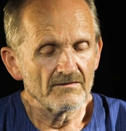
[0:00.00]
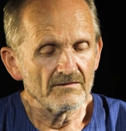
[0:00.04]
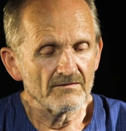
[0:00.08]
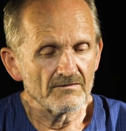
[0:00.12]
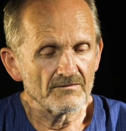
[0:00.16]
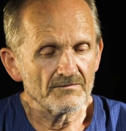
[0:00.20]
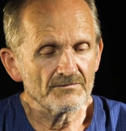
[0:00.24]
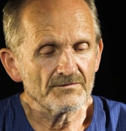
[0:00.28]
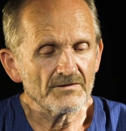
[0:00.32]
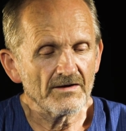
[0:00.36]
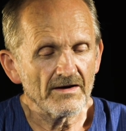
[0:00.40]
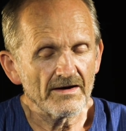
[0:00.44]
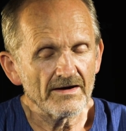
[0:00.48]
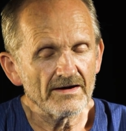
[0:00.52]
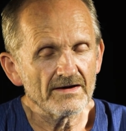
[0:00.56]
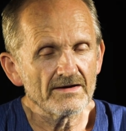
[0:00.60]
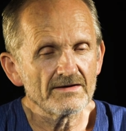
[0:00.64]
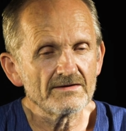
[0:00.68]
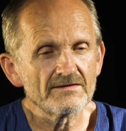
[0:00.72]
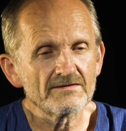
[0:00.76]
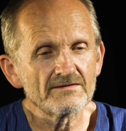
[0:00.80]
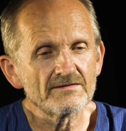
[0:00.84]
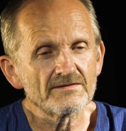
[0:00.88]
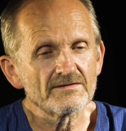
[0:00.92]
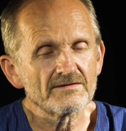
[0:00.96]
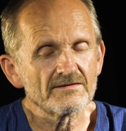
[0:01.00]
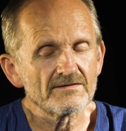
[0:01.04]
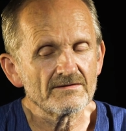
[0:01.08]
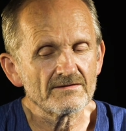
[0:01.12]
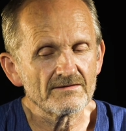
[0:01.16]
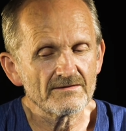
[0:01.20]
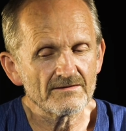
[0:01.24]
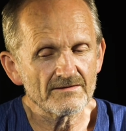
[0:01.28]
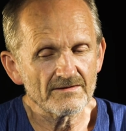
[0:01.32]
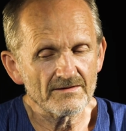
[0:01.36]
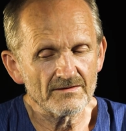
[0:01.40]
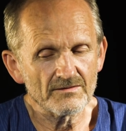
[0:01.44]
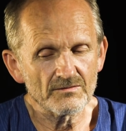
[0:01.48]
find
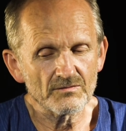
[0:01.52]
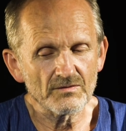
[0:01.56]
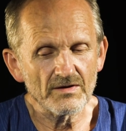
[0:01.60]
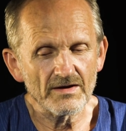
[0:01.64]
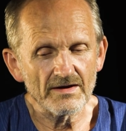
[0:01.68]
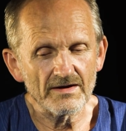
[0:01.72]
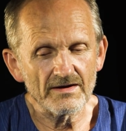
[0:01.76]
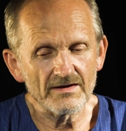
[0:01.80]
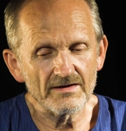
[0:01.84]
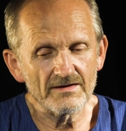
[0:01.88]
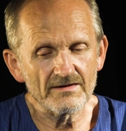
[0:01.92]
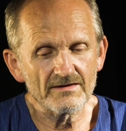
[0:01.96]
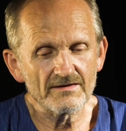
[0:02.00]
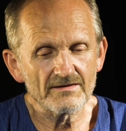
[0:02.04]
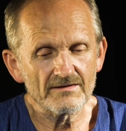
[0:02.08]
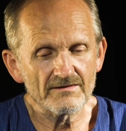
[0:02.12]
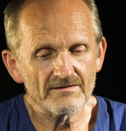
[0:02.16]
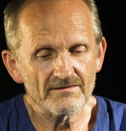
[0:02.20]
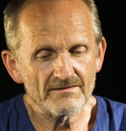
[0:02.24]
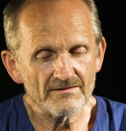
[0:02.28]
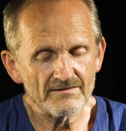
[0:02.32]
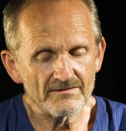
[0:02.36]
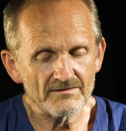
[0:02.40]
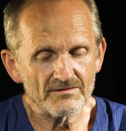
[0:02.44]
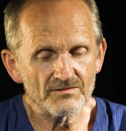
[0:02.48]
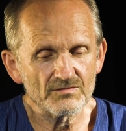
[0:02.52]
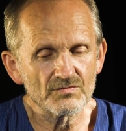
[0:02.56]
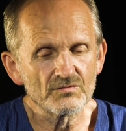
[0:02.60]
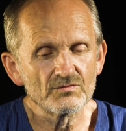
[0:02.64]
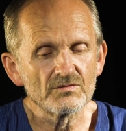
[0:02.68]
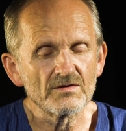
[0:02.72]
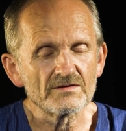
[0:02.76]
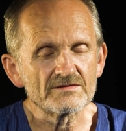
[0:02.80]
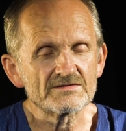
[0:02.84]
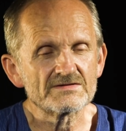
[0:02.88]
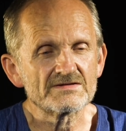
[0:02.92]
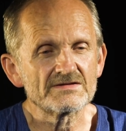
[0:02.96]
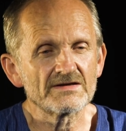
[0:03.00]
a way to
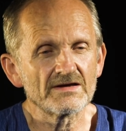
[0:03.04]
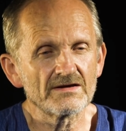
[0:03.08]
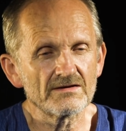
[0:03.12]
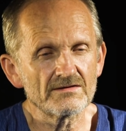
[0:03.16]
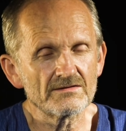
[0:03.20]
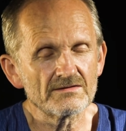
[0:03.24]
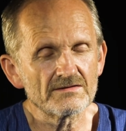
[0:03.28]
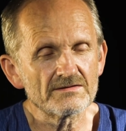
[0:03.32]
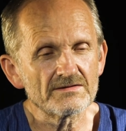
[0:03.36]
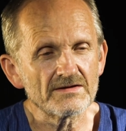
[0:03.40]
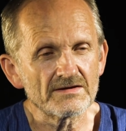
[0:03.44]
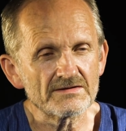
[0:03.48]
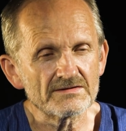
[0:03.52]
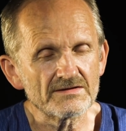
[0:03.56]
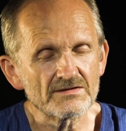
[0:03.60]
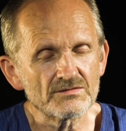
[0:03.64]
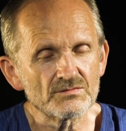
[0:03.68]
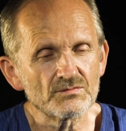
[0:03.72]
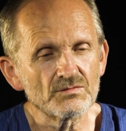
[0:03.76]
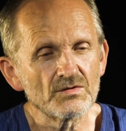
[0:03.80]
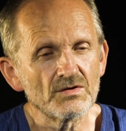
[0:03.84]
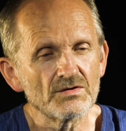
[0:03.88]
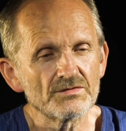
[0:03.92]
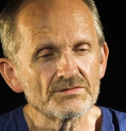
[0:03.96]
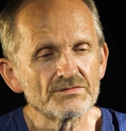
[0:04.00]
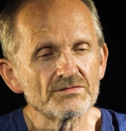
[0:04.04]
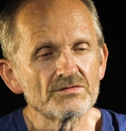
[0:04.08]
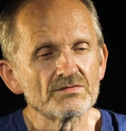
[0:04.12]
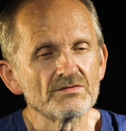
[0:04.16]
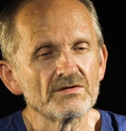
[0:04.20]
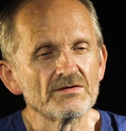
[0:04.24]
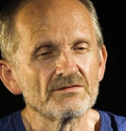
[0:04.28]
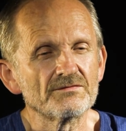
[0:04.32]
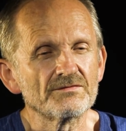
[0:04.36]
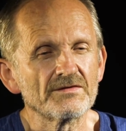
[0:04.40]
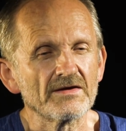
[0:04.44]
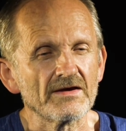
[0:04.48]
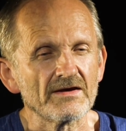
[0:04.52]
a cell that it wants to
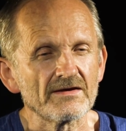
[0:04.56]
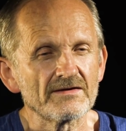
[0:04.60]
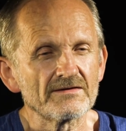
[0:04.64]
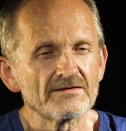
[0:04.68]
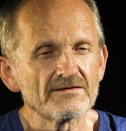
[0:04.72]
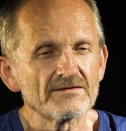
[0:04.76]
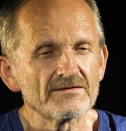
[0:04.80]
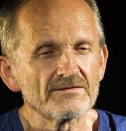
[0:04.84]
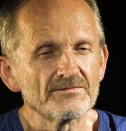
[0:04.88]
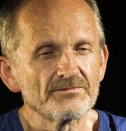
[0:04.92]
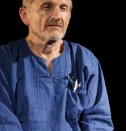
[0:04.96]
infect.